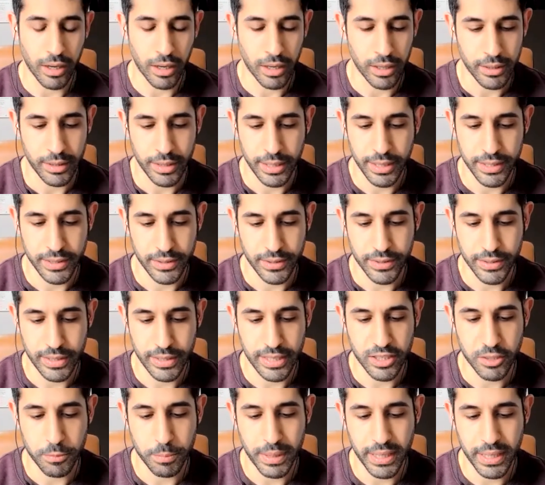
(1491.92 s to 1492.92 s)

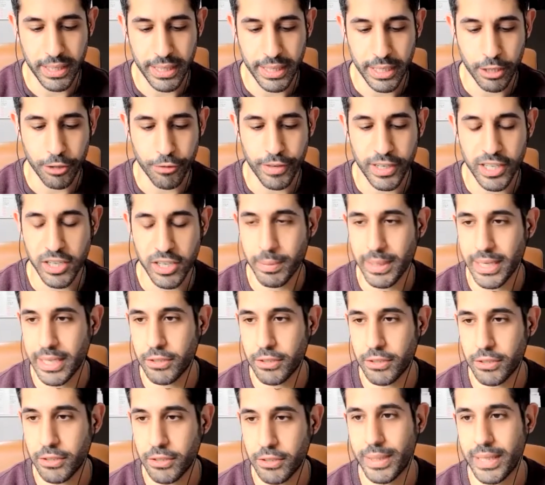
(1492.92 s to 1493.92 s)
It's been incredibly
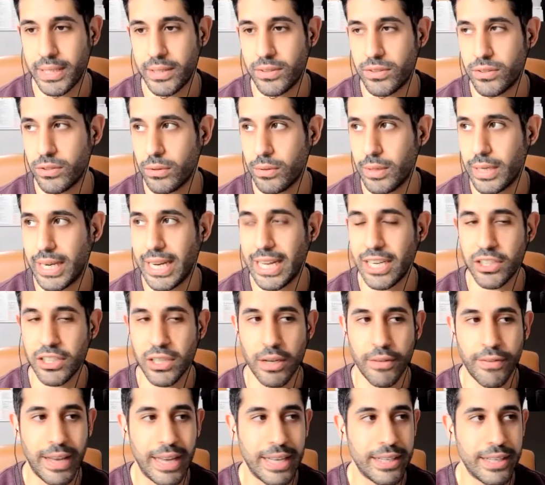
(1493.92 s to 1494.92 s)
instrumental. And
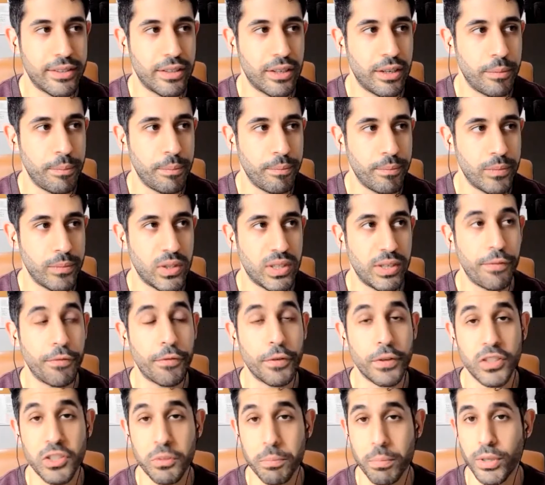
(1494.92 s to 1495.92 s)
I've had
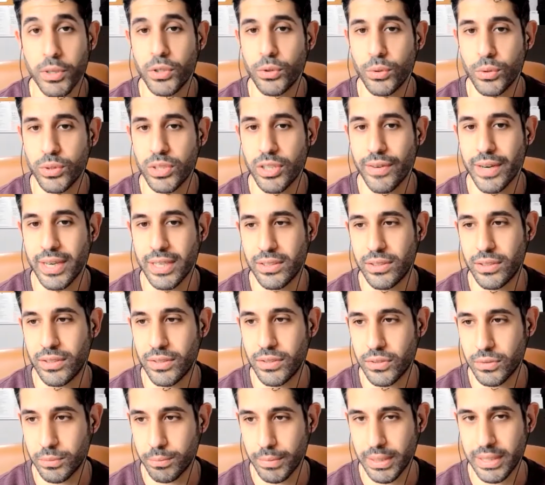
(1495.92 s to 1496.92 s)
different spiritual
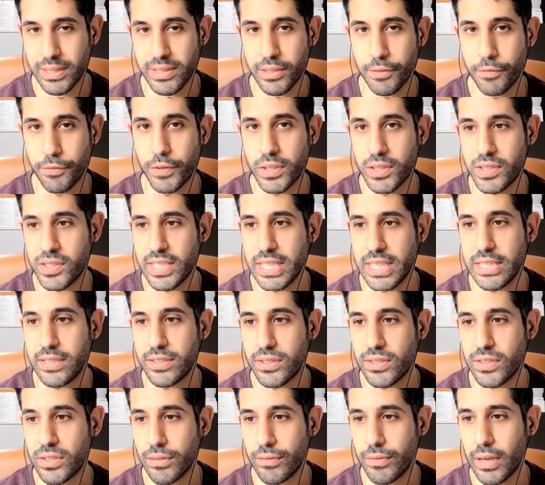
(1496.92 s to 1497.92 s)
directors in different
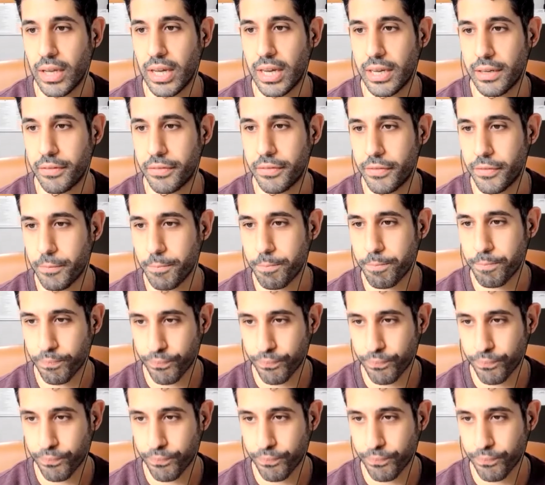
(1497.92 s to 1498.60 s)
seasons of life.